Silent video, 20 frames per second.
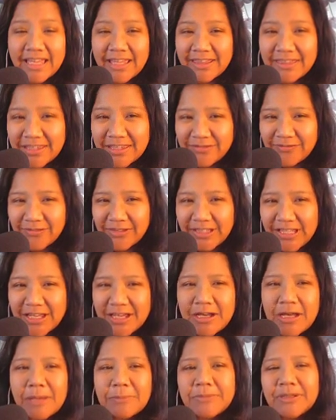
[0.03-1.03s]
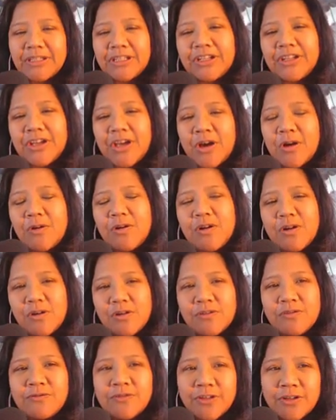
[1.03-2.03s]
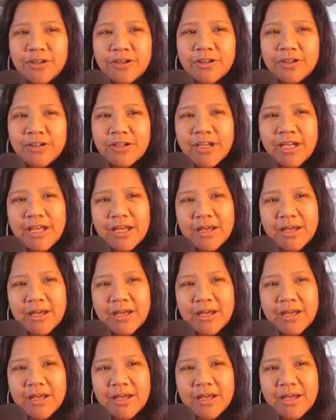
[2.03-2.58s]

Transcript: In this video, I'm going to go over